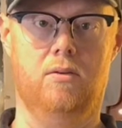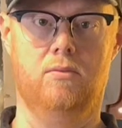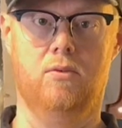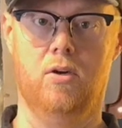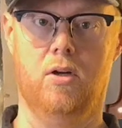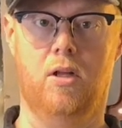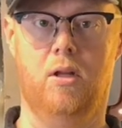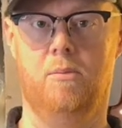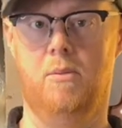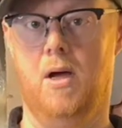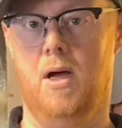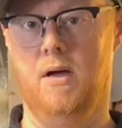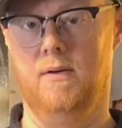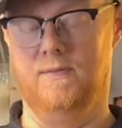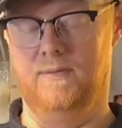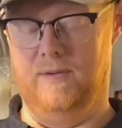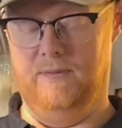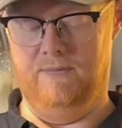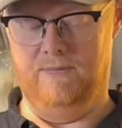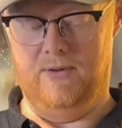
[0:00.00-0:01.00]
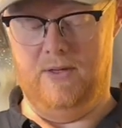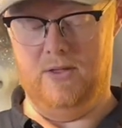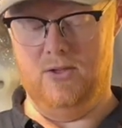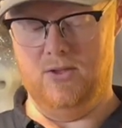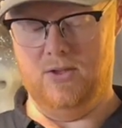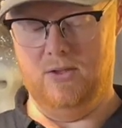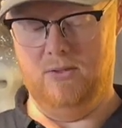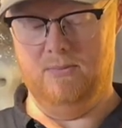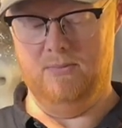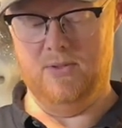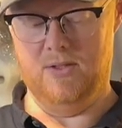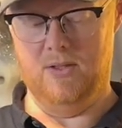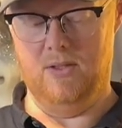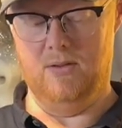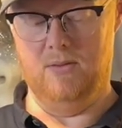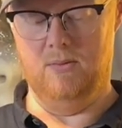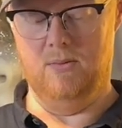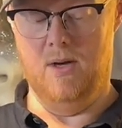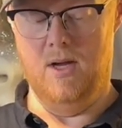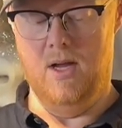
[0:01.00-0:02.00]
grill them off and finish them.
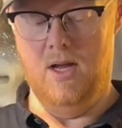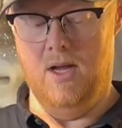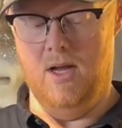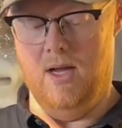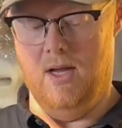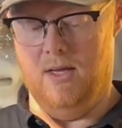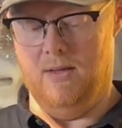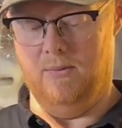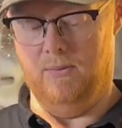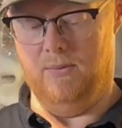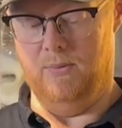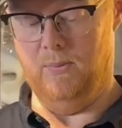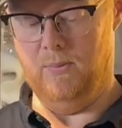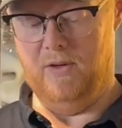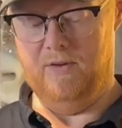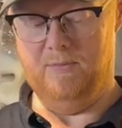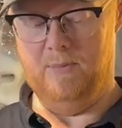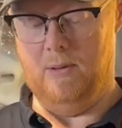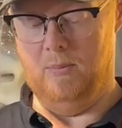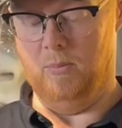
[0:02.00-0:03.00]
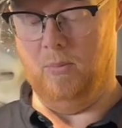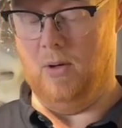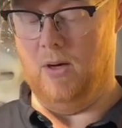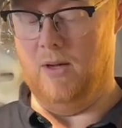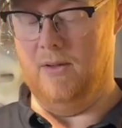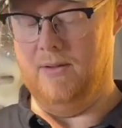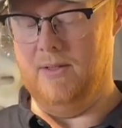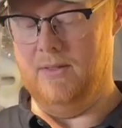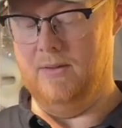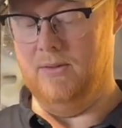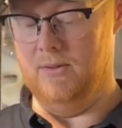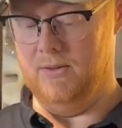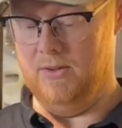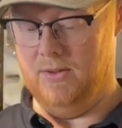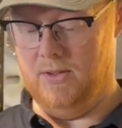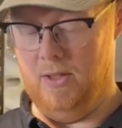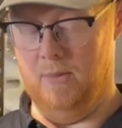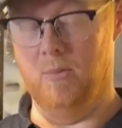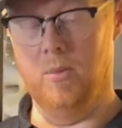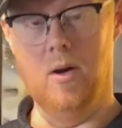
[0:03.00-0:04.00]
So we've brought
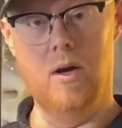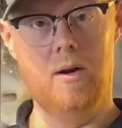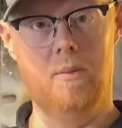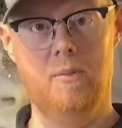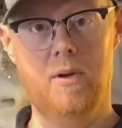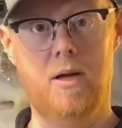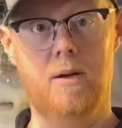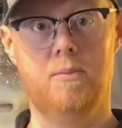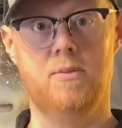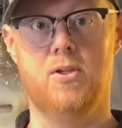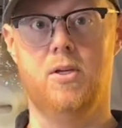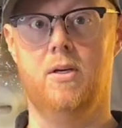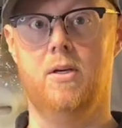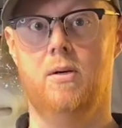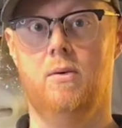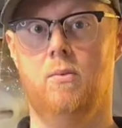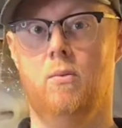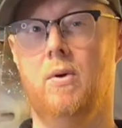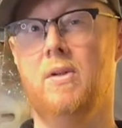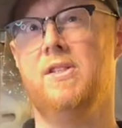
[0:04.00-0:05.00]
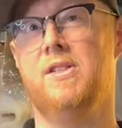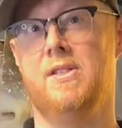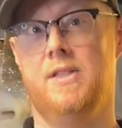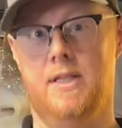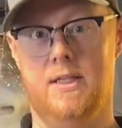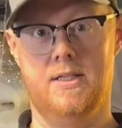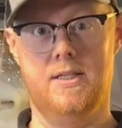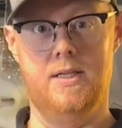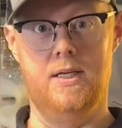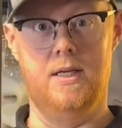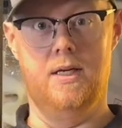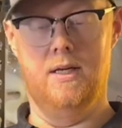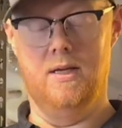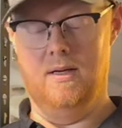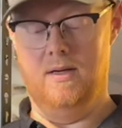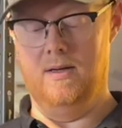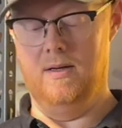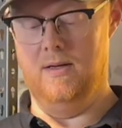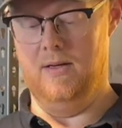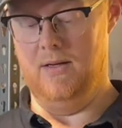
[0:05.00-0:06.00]
them up to 160
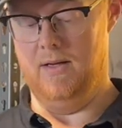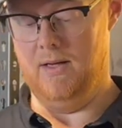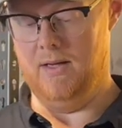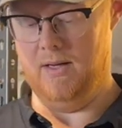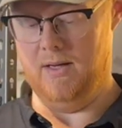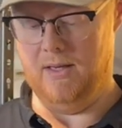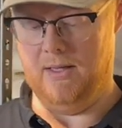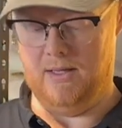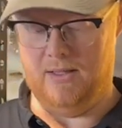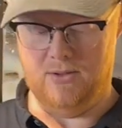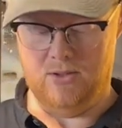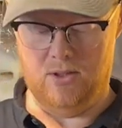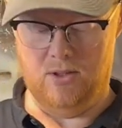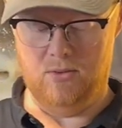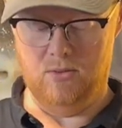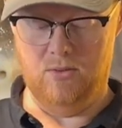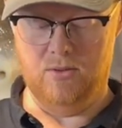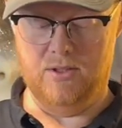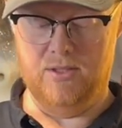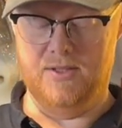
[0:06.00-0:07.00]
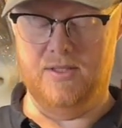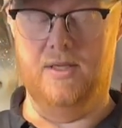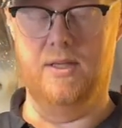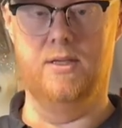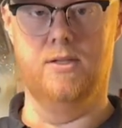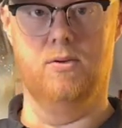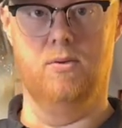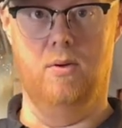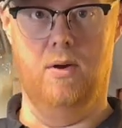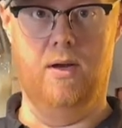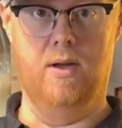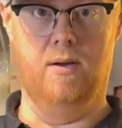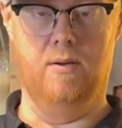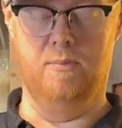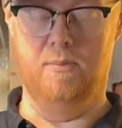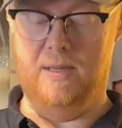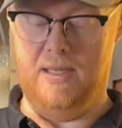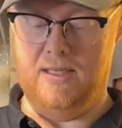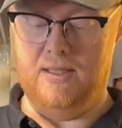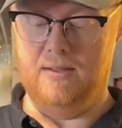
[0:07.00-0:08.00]
internal because it is
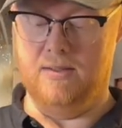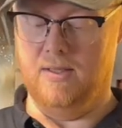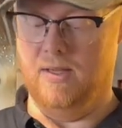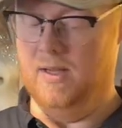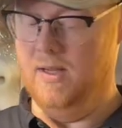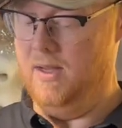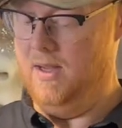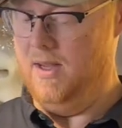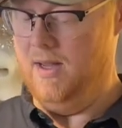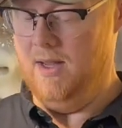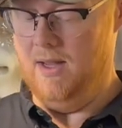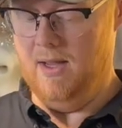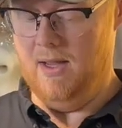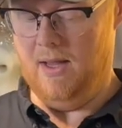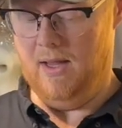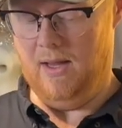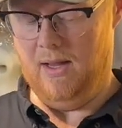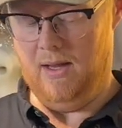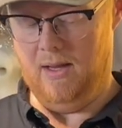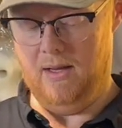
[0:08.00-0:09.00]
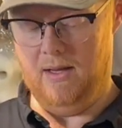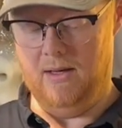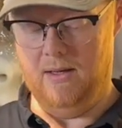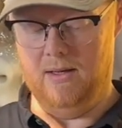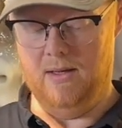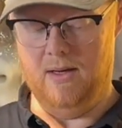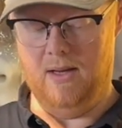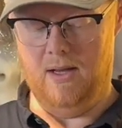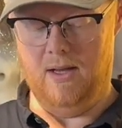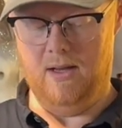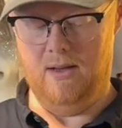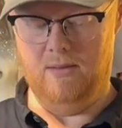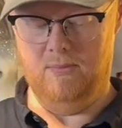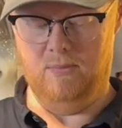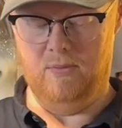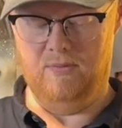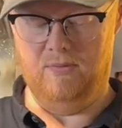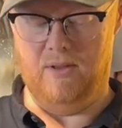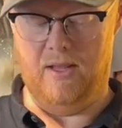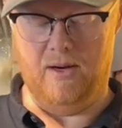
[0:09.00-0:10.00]
ground meat, and
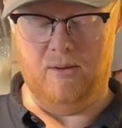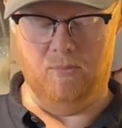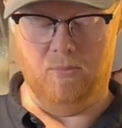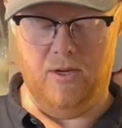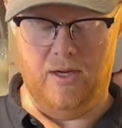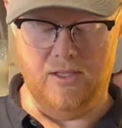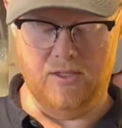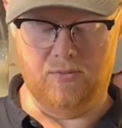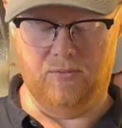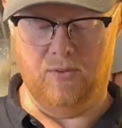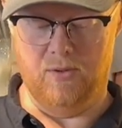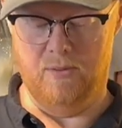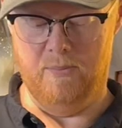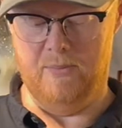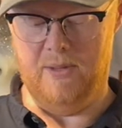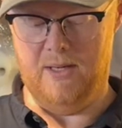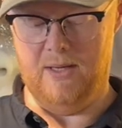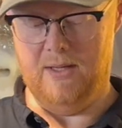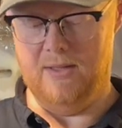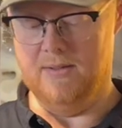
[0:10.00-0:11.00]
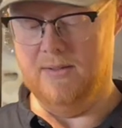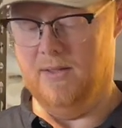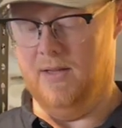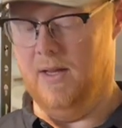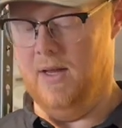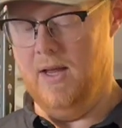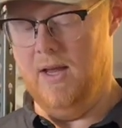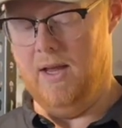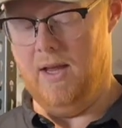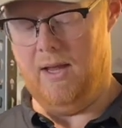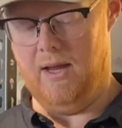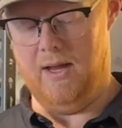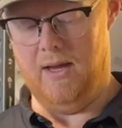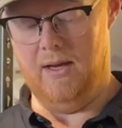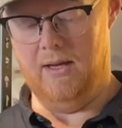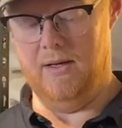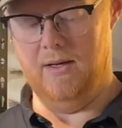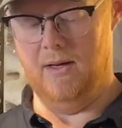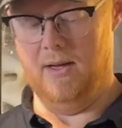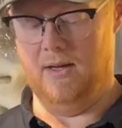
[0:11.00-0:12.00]
we've let them rest for a minute,
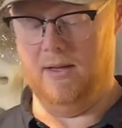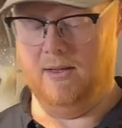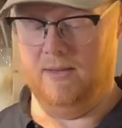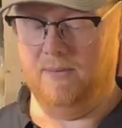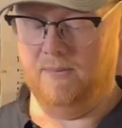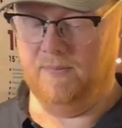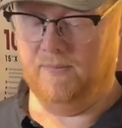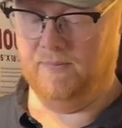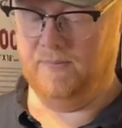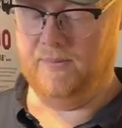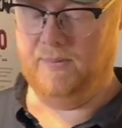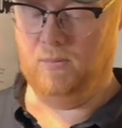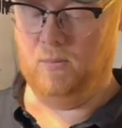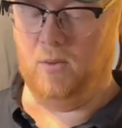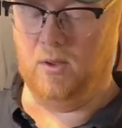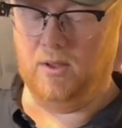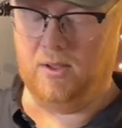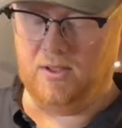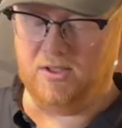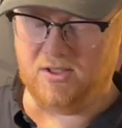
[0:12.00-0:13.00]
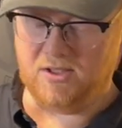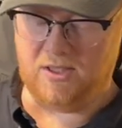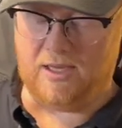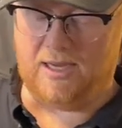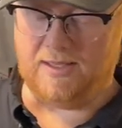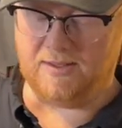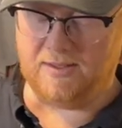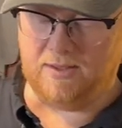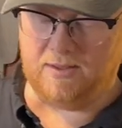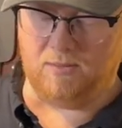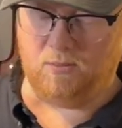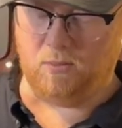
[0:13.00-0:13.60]
and we're gonna slice into